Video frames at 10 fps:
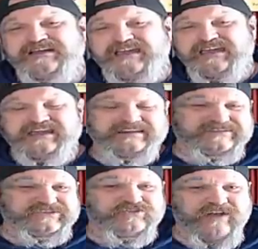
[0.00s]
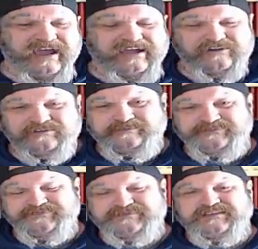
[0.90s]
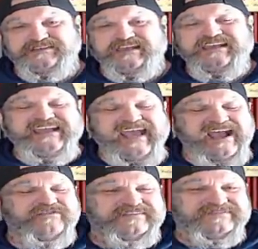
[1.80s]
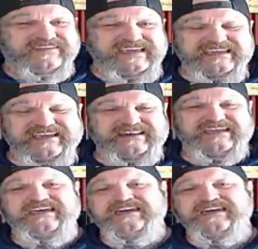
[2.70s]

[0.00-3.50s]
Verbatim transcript: in his trial. Guaranteed,